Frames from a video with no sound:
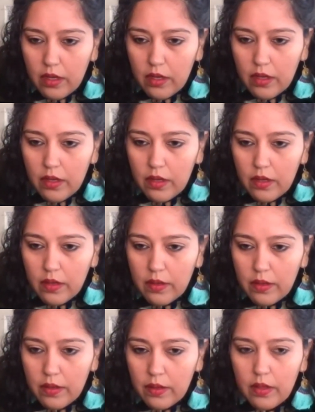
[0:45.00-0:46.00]
I don't know.
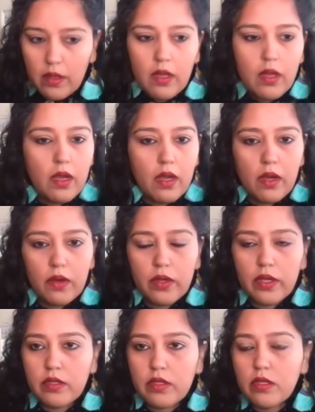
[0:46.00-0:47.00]

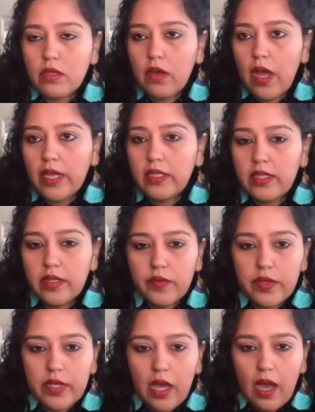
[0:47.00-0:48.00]
Okay, so I think
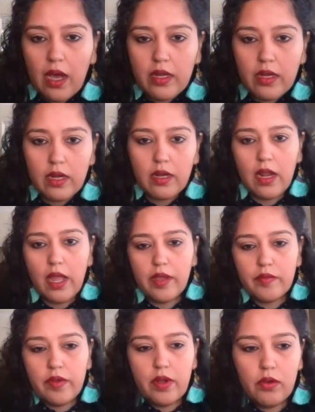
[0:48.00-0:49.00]
we are
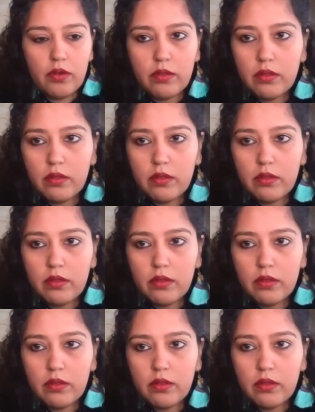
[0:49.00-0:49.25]
live now.